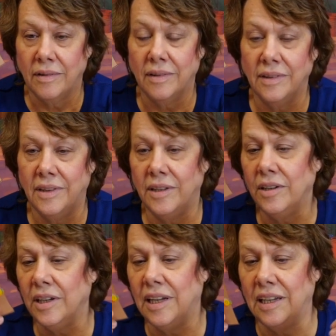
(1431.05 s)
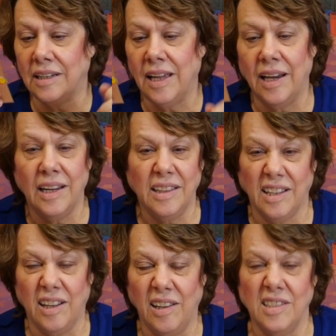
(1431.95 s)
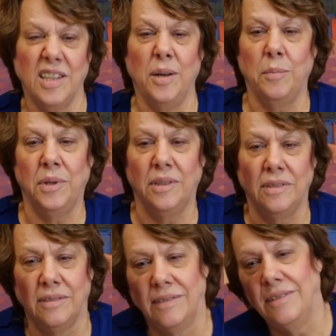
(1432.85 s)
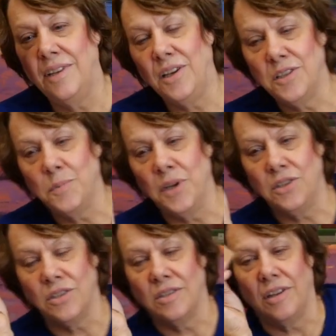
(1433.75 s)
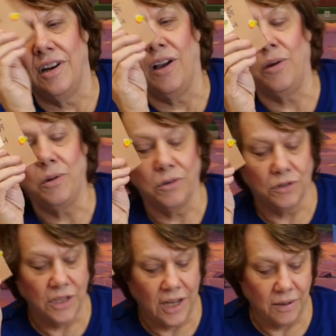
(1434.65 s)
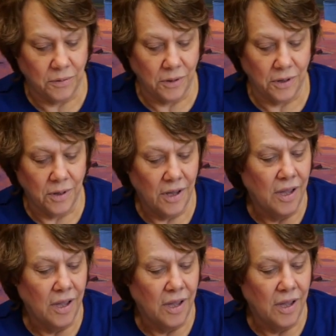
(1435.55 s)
they're going to kind of get the concept, but not as much as the older child would.